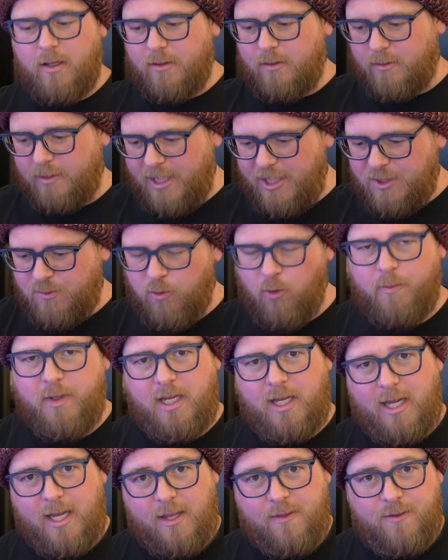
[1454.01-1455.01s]
Links will be
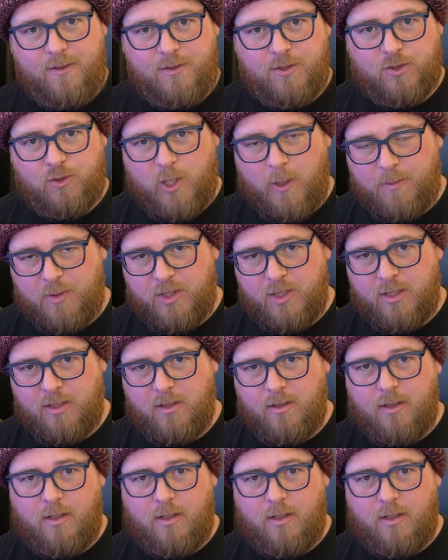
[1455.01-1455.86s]
in the description.